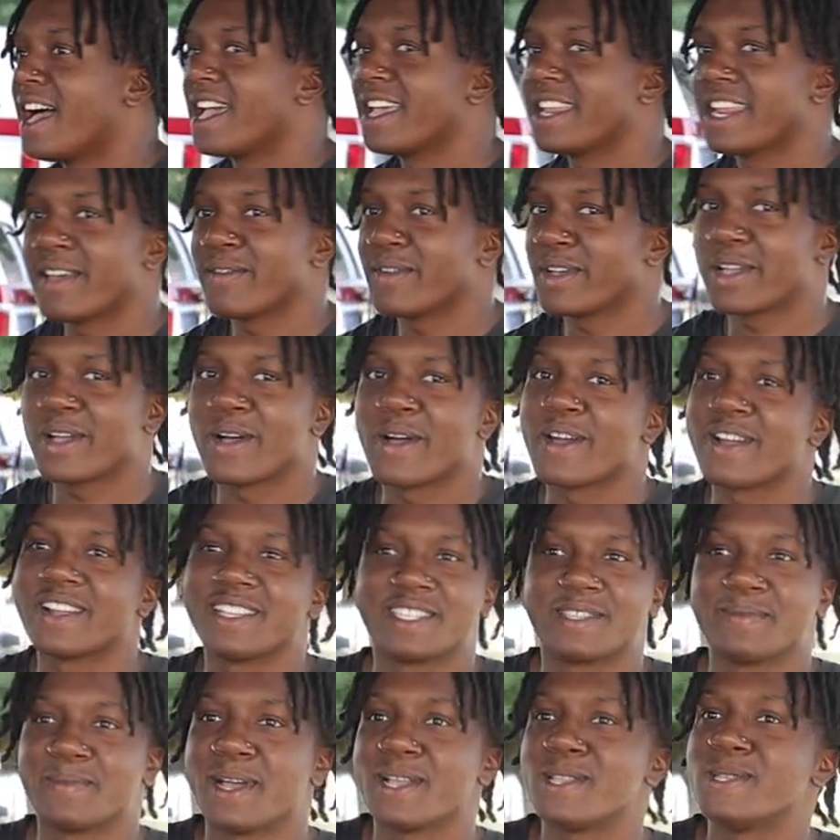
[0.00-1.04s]
have a car
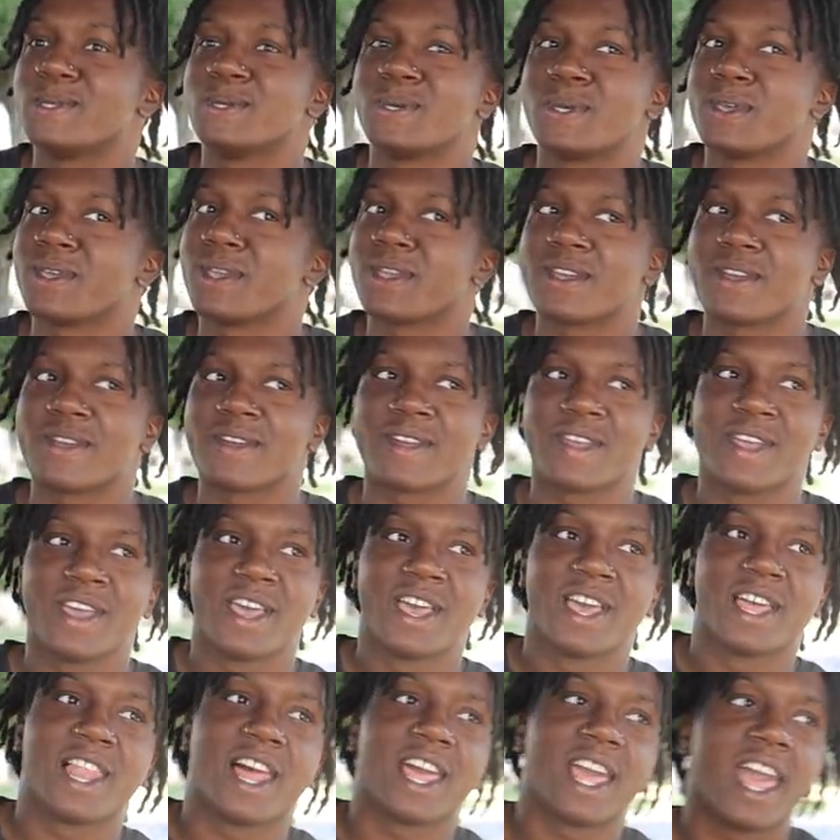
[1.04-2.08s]
until my junior year.
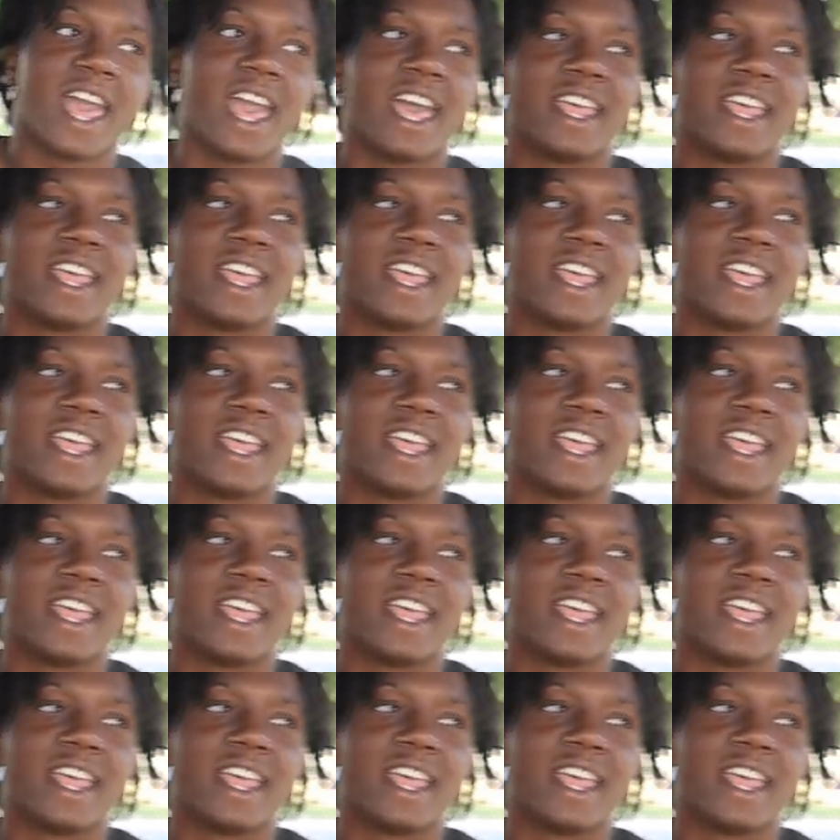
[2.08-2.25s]
Like, I